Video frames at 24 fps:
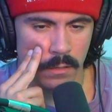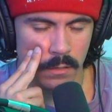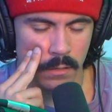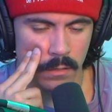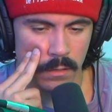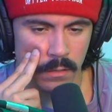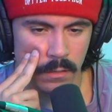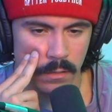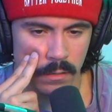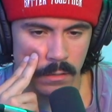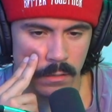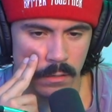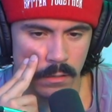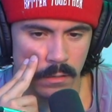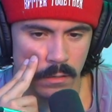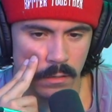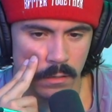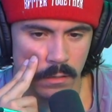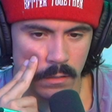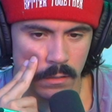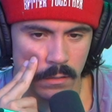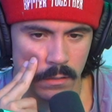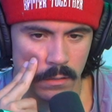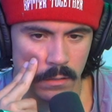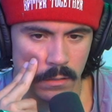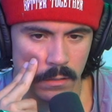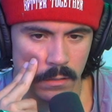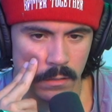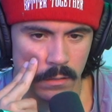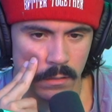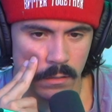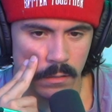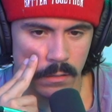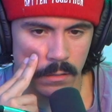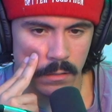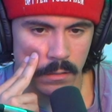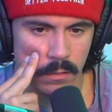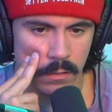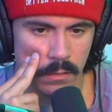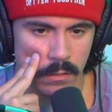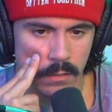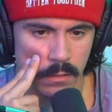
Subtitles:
No one is speaking in this clip.